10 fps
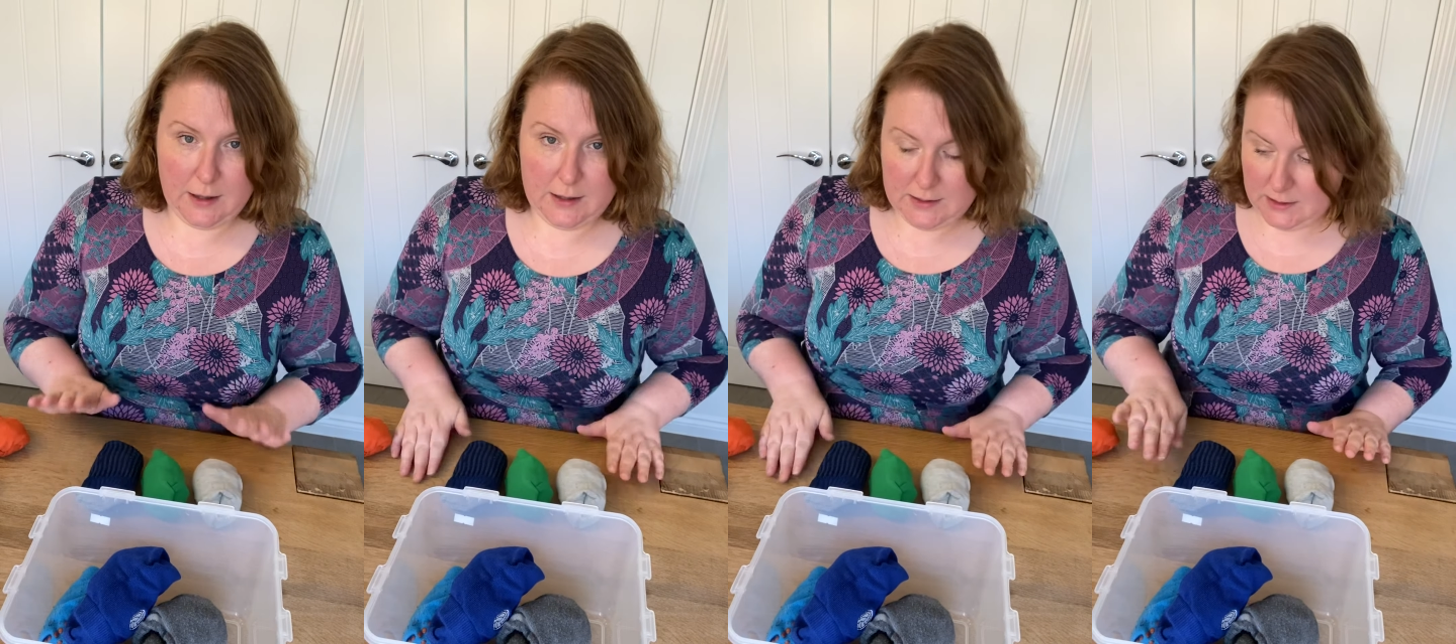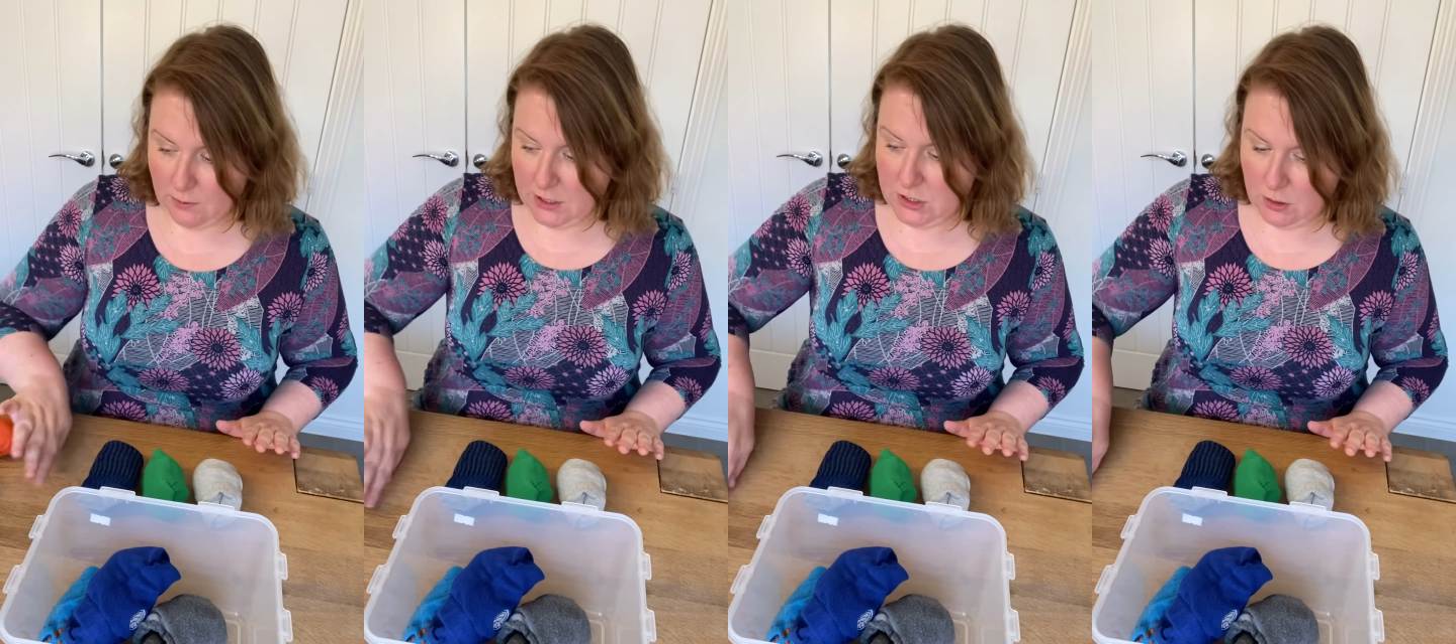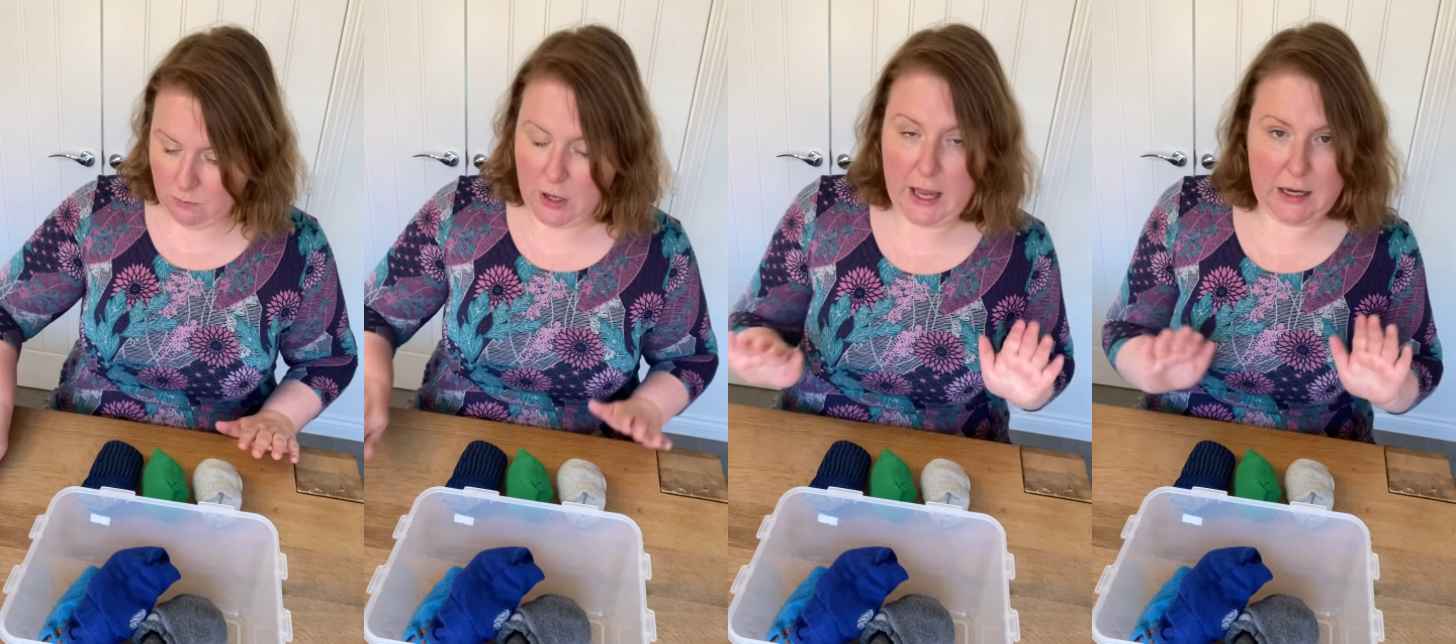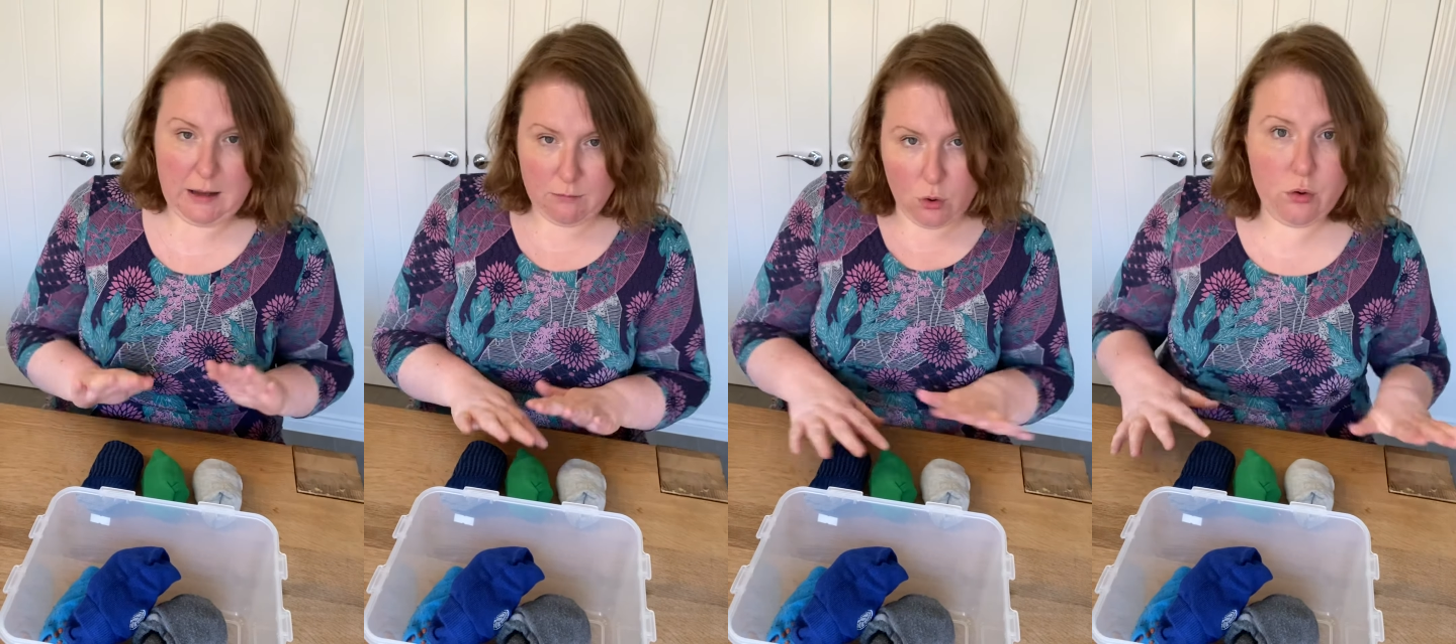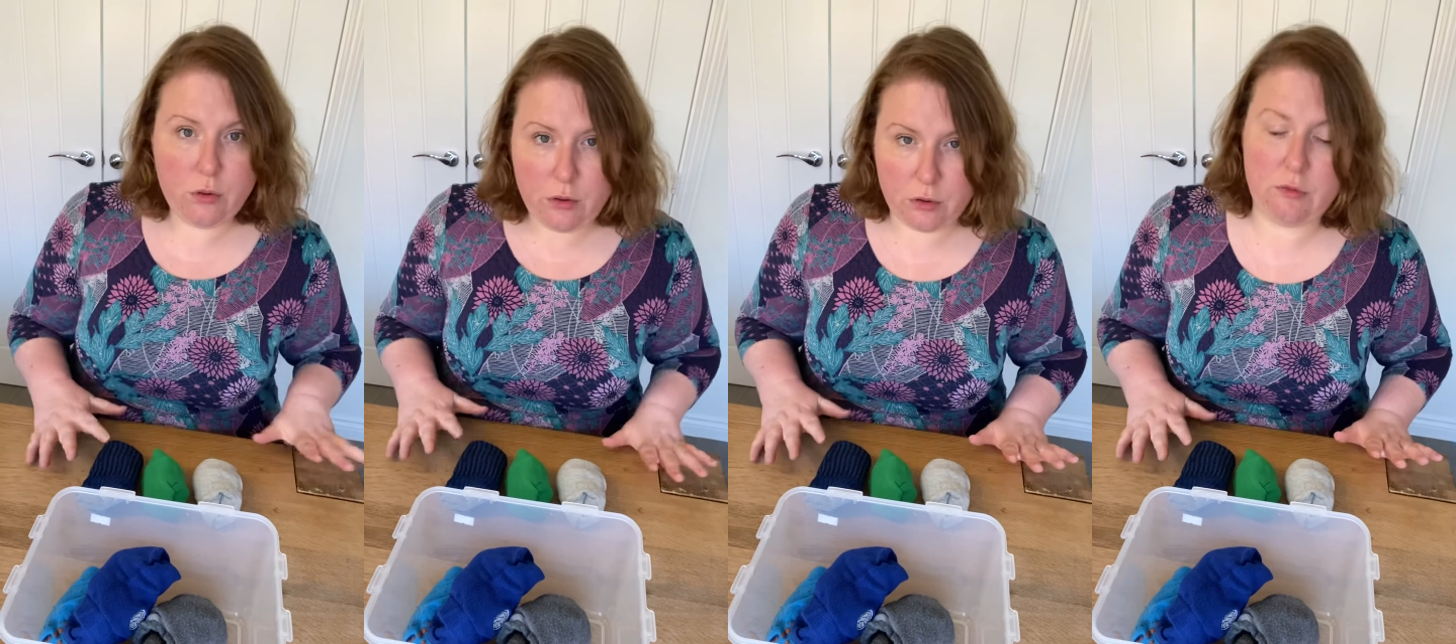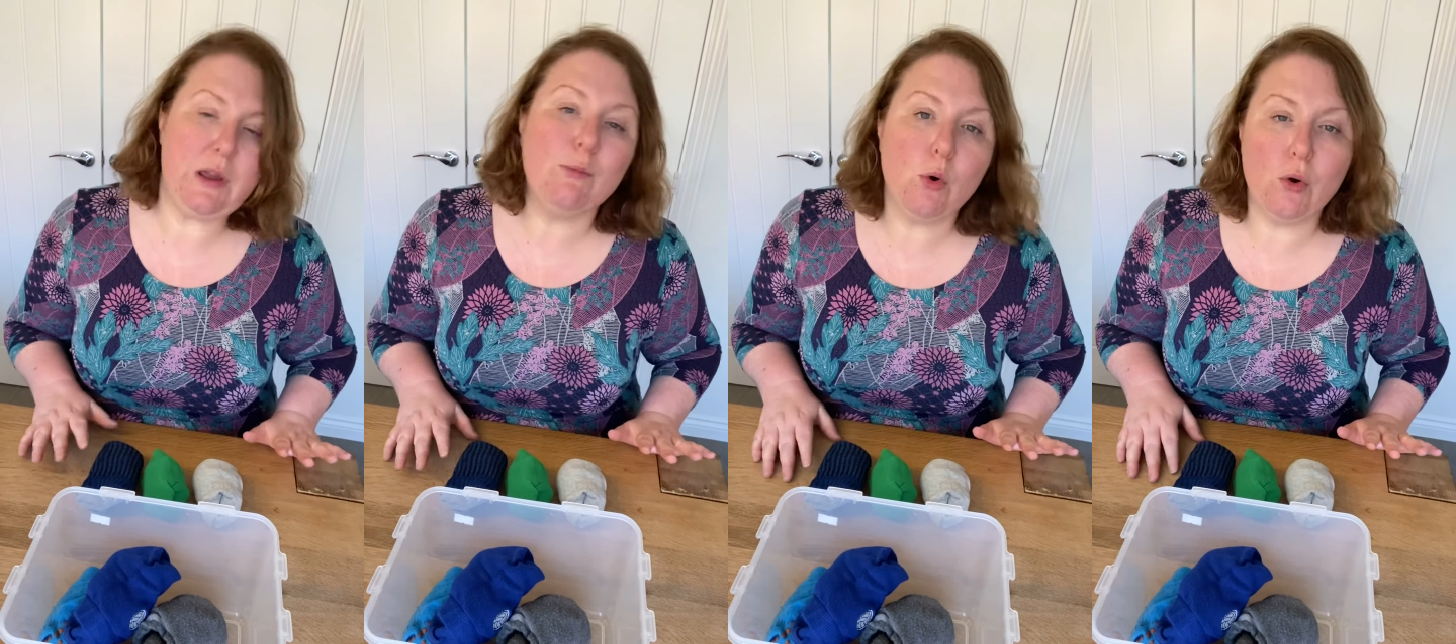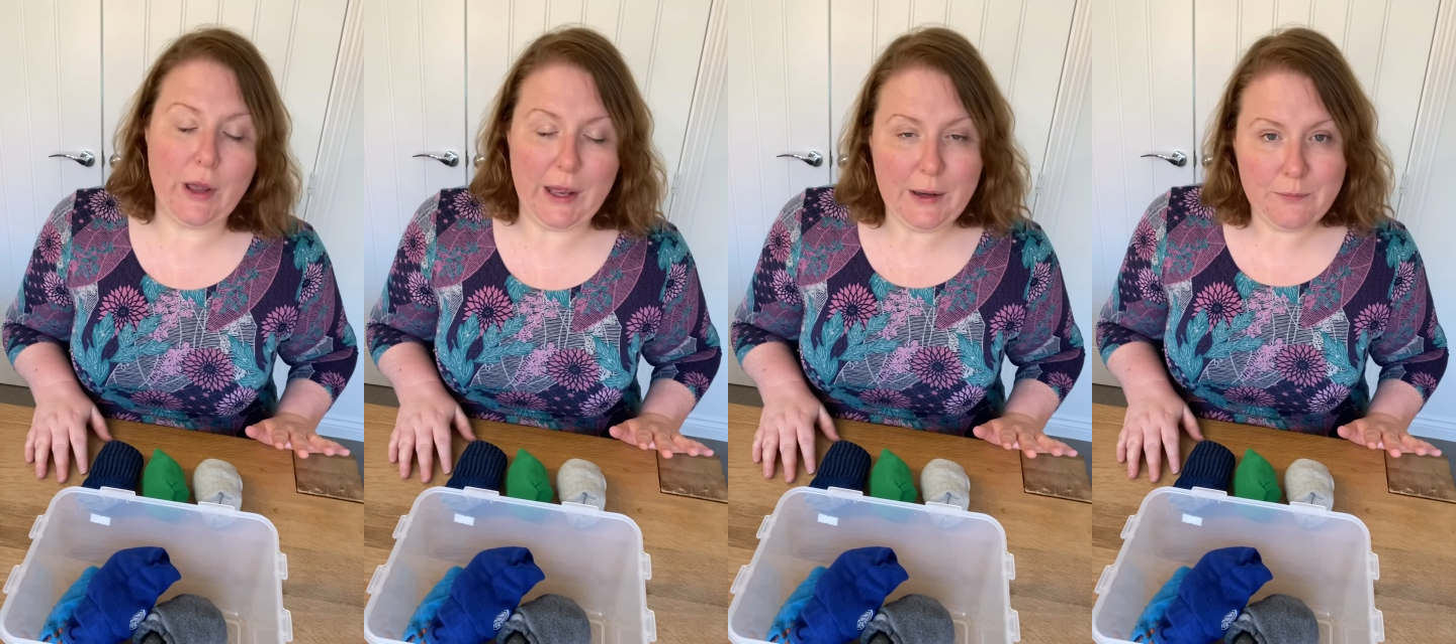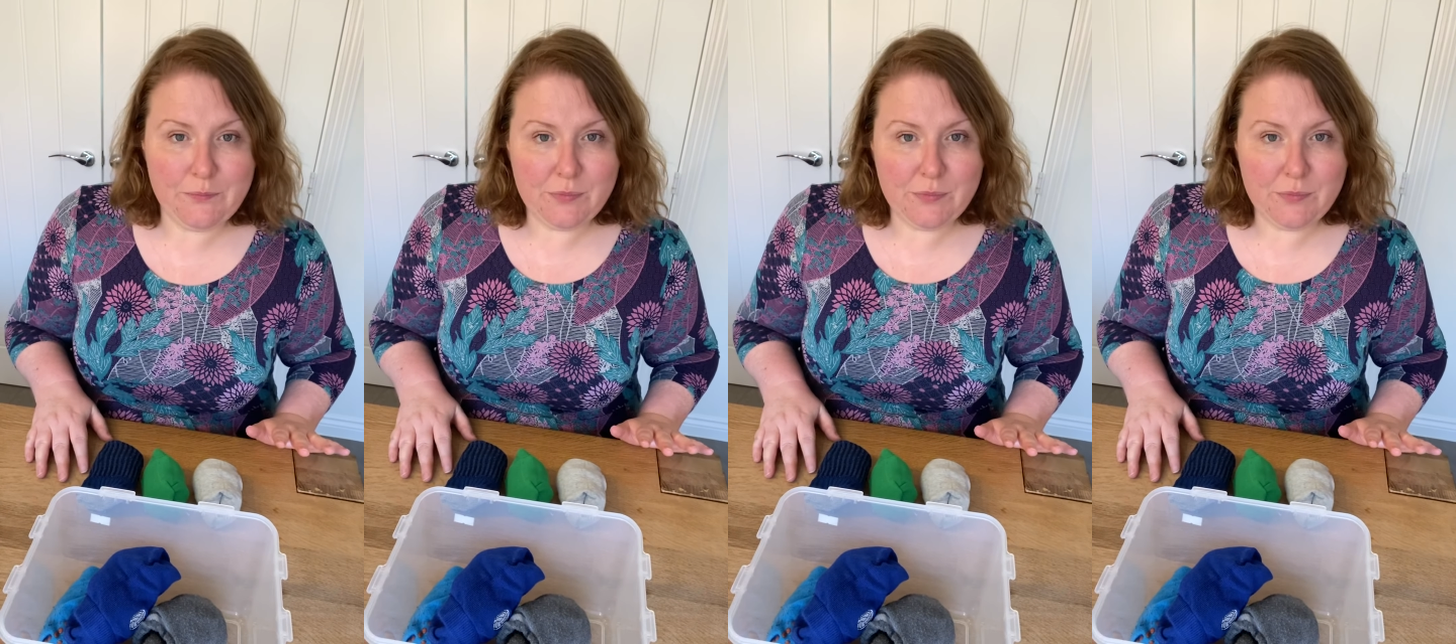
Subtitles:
so I don't put any more than 3 more in.